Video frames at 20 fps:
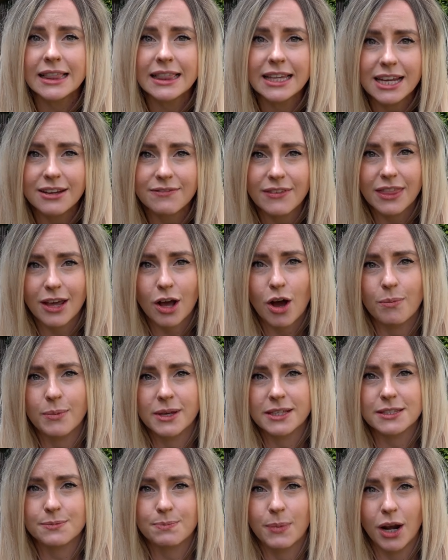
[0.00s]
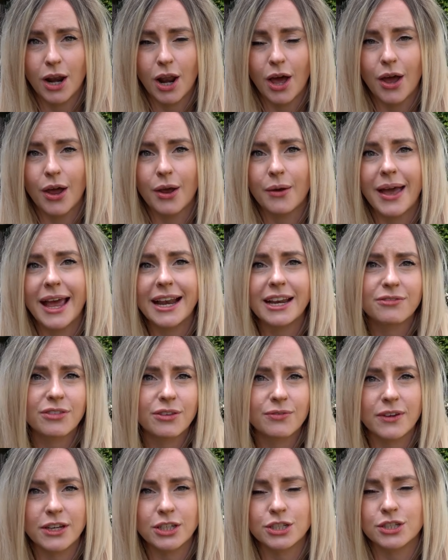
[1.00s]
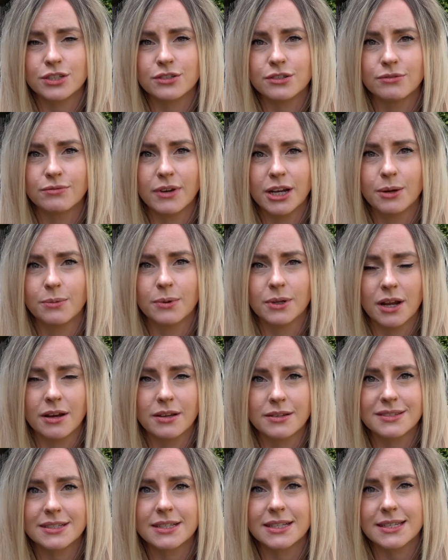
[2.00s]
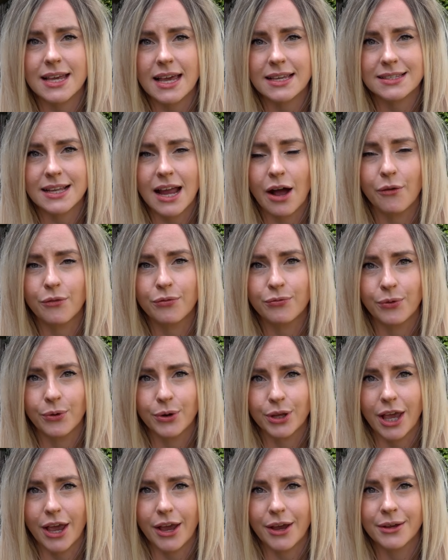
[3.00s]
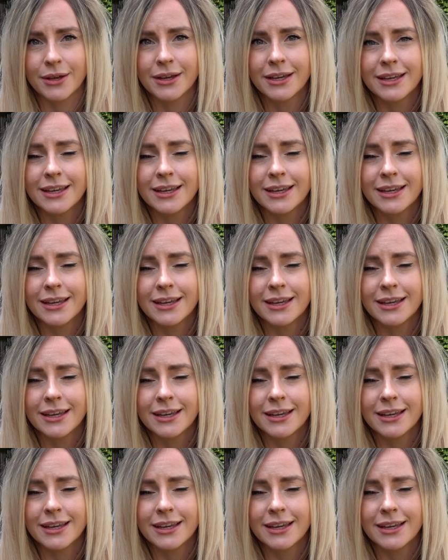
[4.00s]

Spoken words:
leave in the comments below any of the features you really want us to test out for you.